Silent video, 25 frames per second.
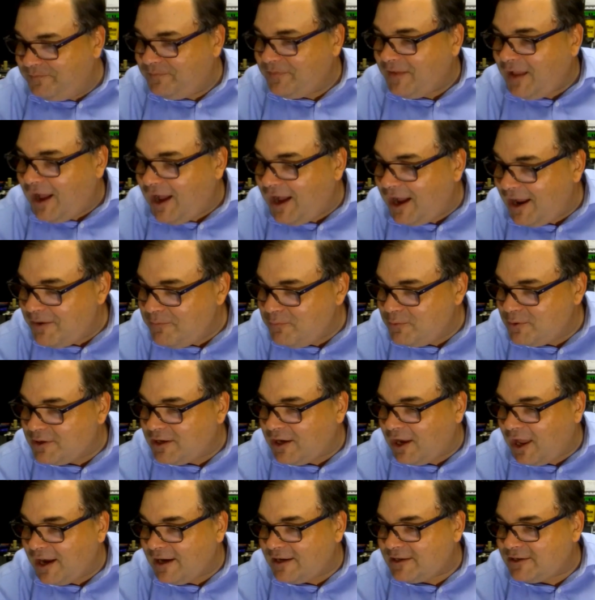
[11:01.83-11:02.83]
I would
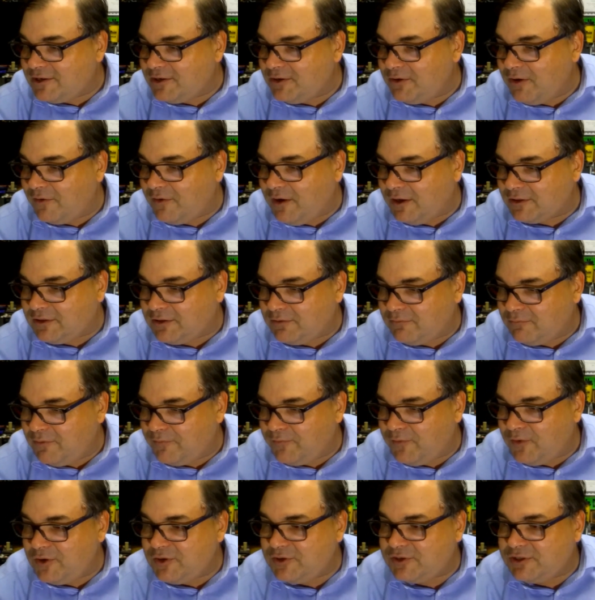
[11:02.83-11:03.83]
like to, I've got the
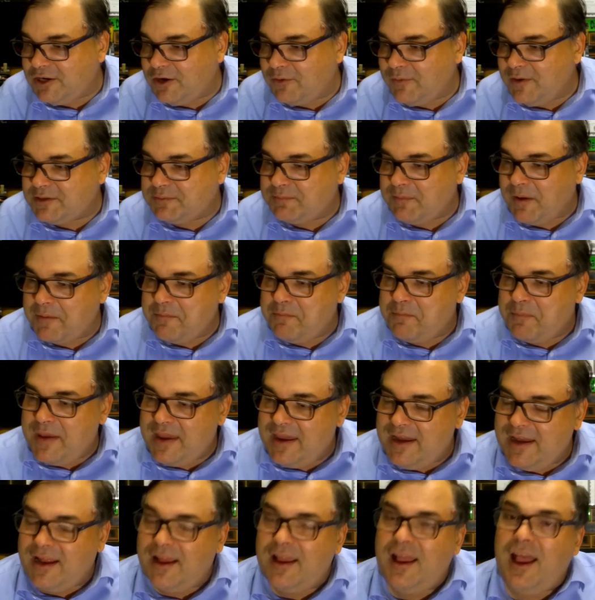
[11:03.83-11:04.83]
Reverso as my
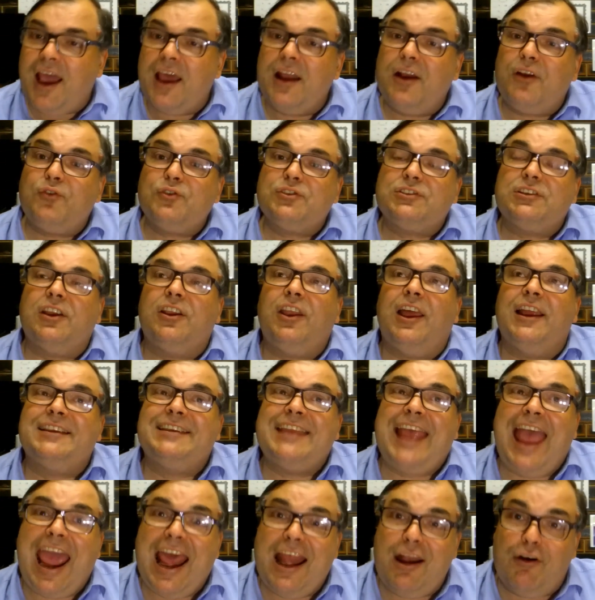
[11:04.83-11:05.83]
beta. I'd also like
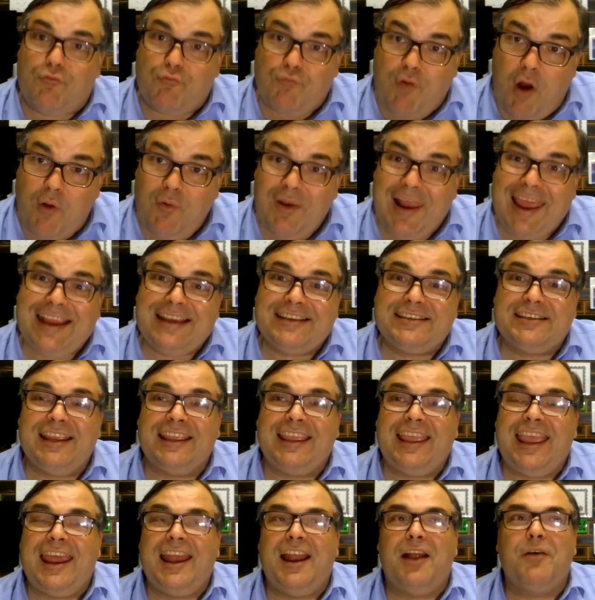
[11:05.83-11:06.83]
to add a Rolex
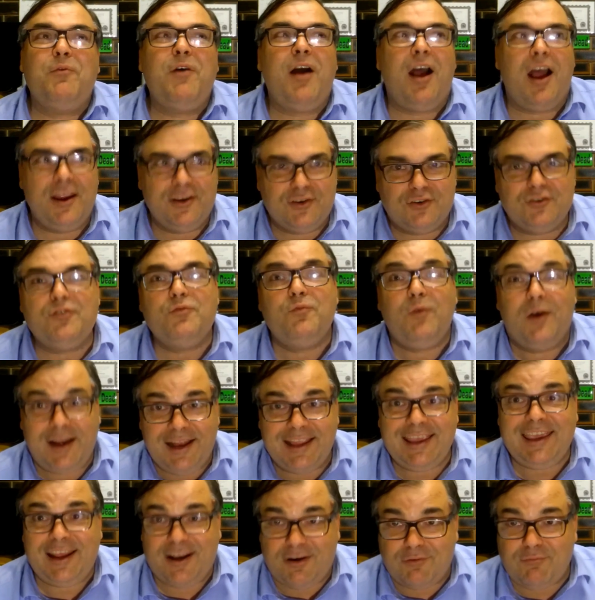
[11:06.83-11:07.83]
again. I do want to
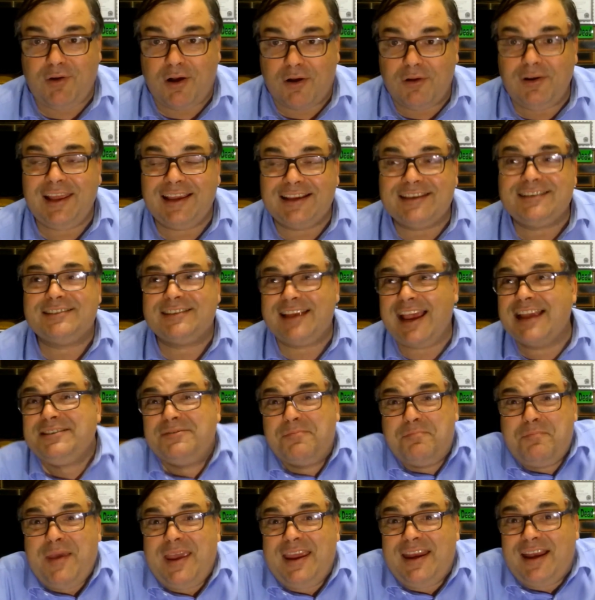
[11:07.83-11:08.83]
get a Rolex as a
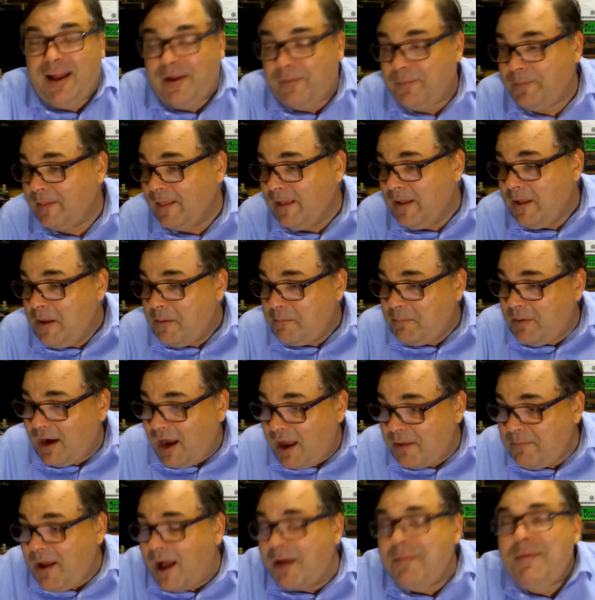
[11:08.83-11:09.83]
beta. But
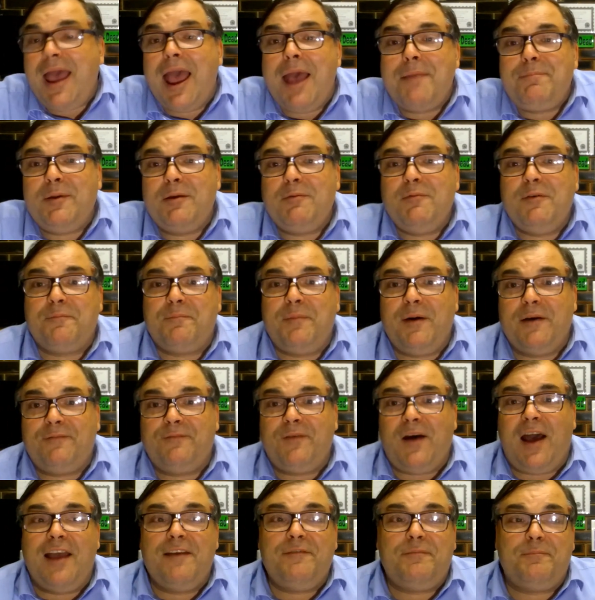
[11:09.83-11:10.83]
I'm happy with my
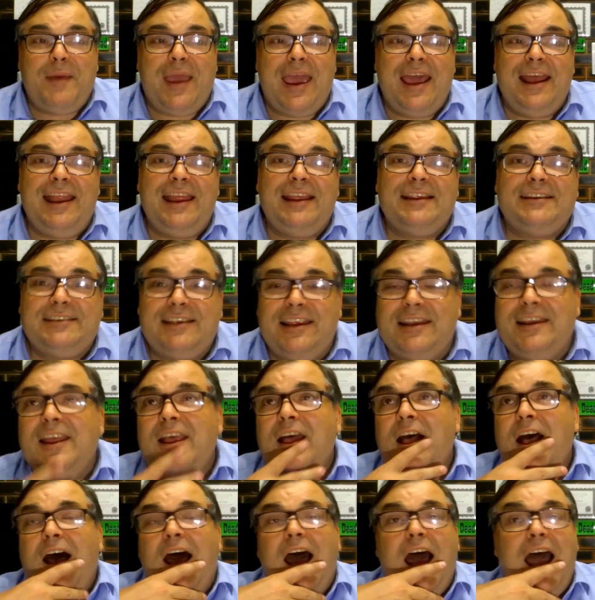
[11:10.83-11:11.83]
five paddocks, and
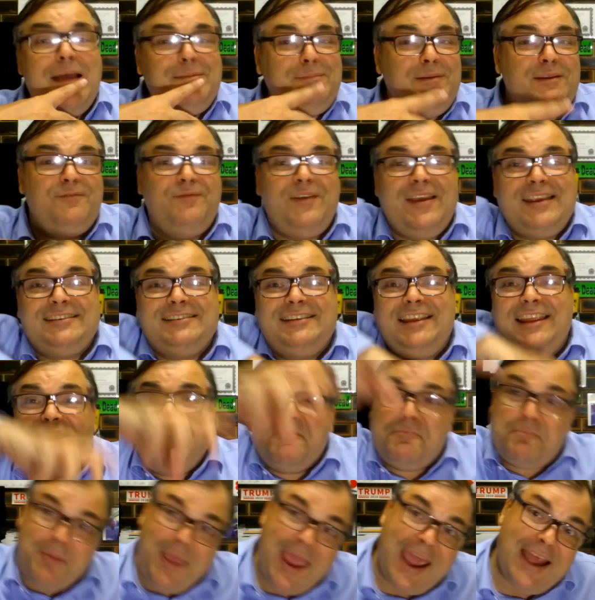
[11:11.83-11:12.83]
I'm investing in
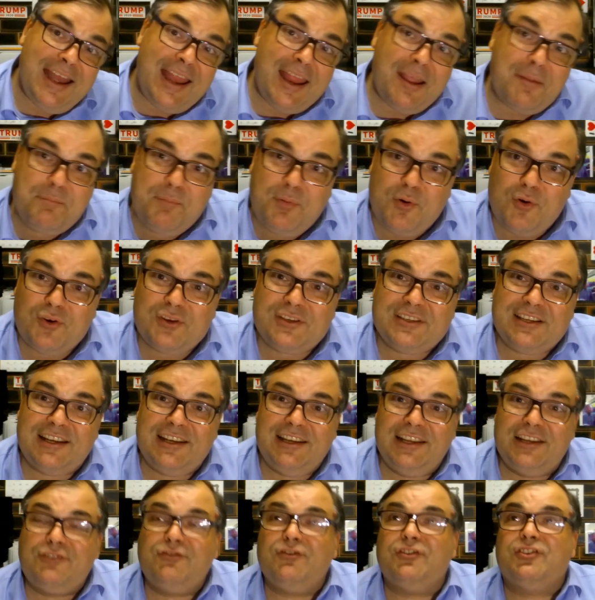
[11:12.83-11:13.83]
paddock books and
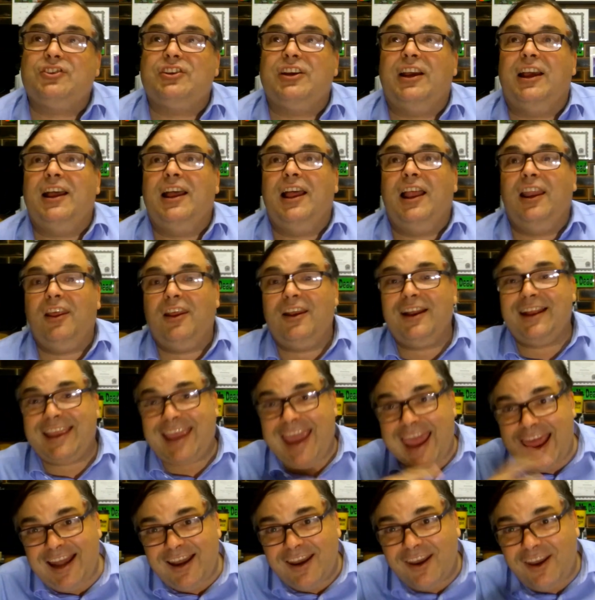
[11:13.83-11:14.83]
literature. A lot of
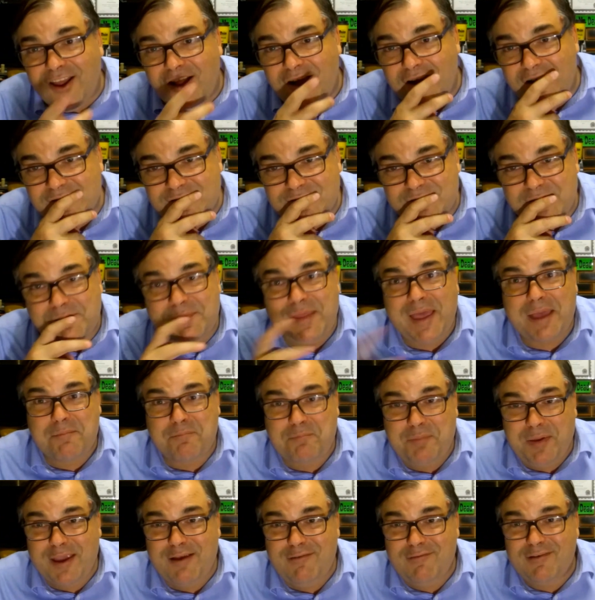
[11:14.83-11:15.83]
catalogs from that
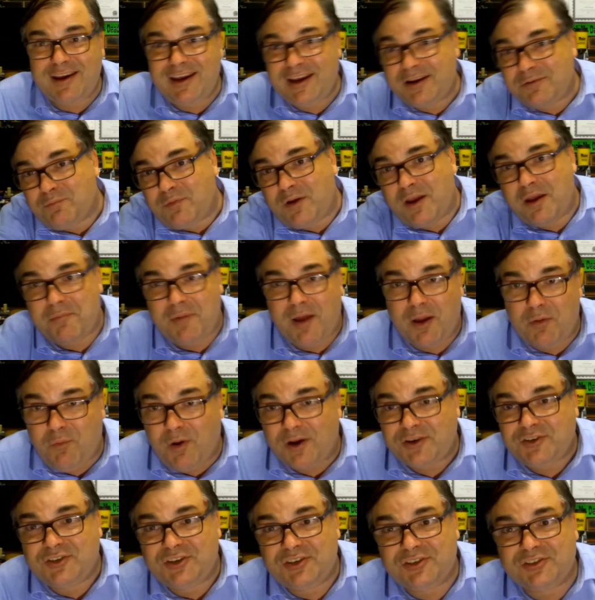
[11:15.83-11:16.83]
period where my
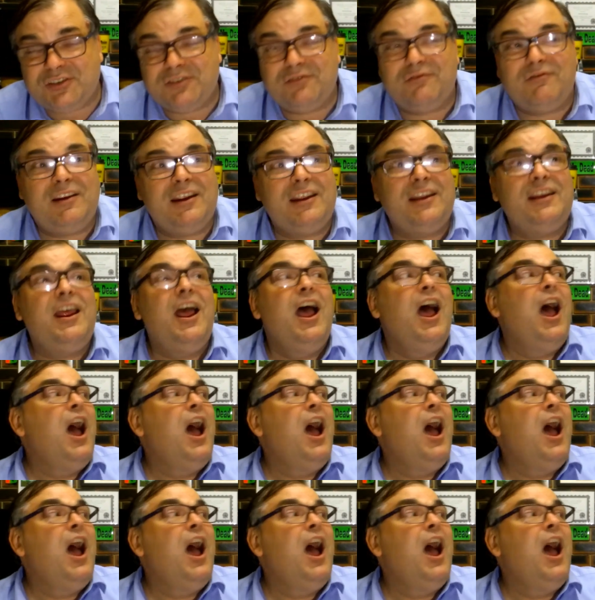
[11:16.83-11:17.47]
watches are in.